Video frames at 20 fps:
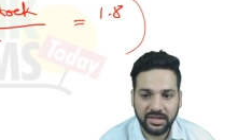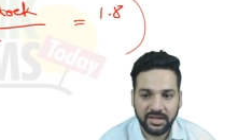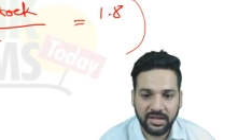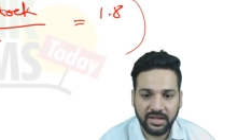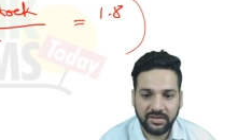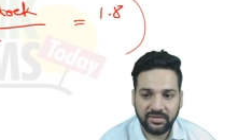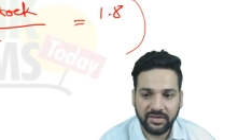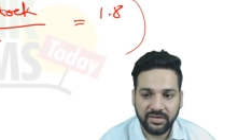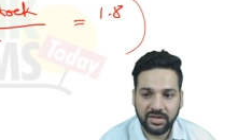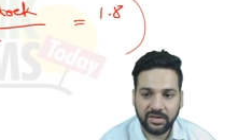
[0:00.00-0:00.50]

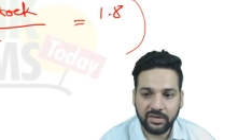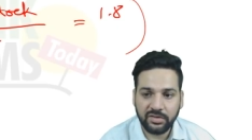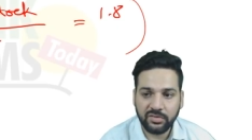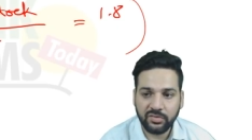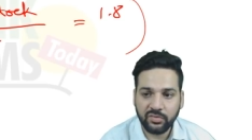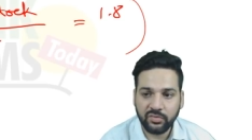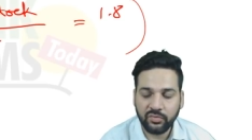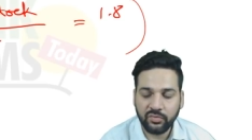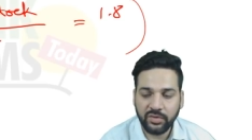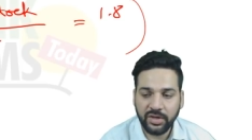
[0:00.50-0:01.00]
is equal
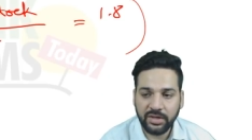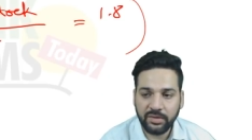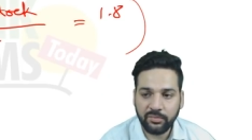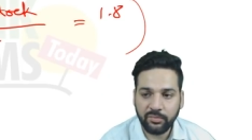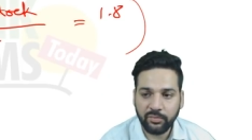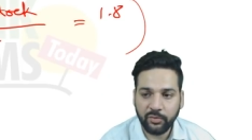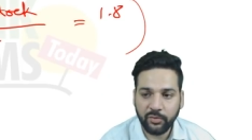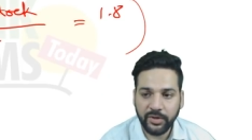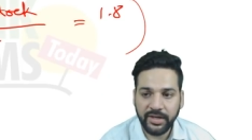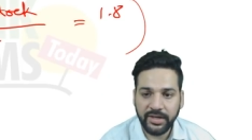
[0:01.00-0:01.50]
to
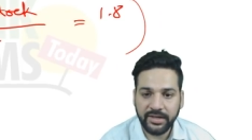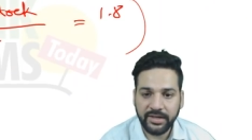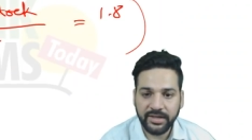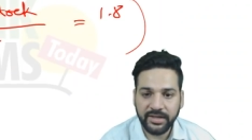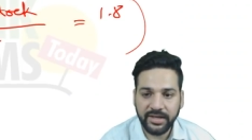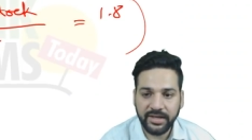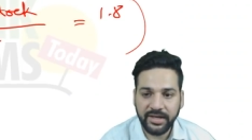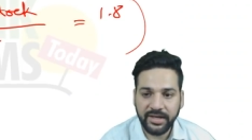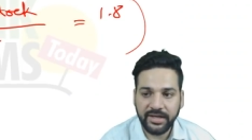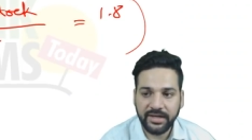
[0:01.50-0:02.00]

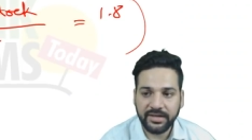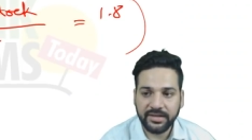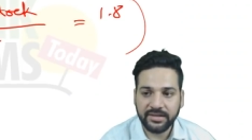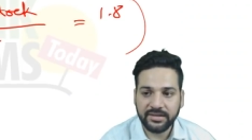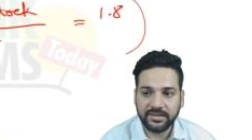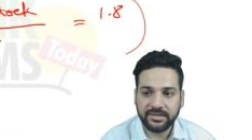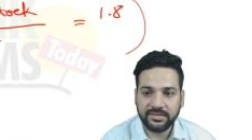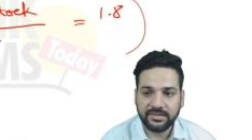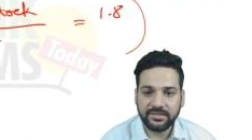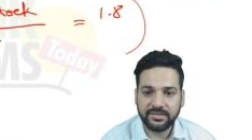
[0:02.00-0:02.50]
1.8
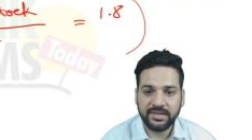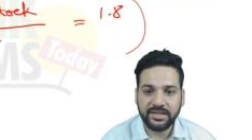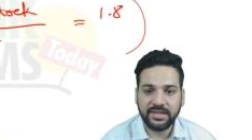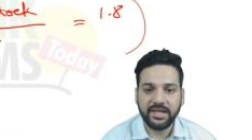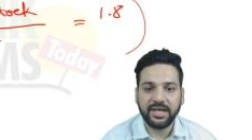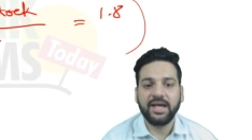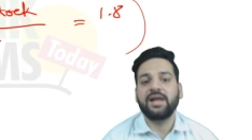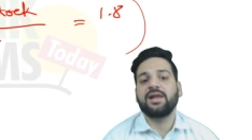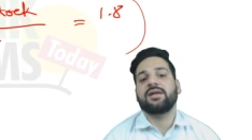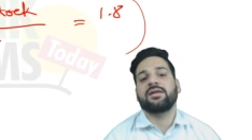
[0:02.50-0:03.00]

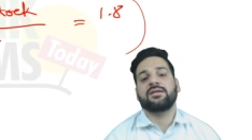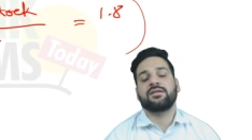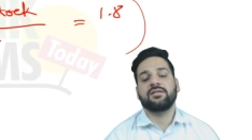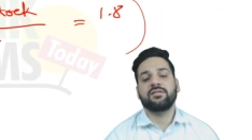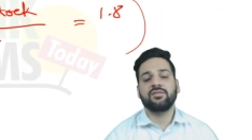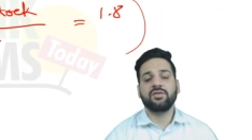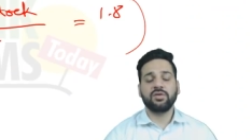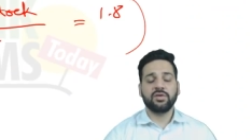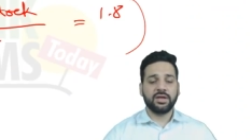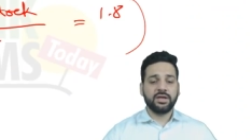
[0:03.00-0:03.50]
cl
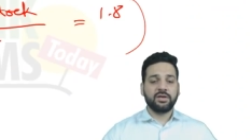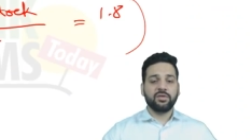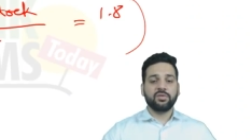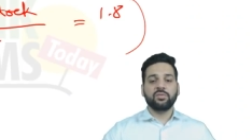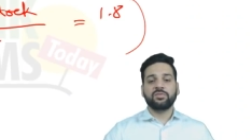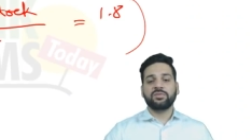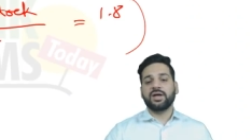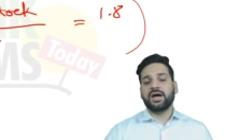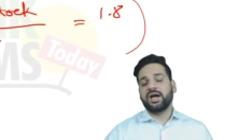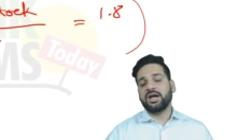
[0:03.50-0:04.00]
you can do
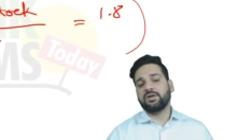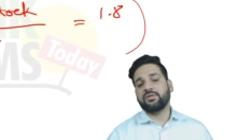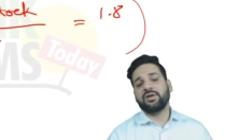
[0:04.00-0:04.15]
that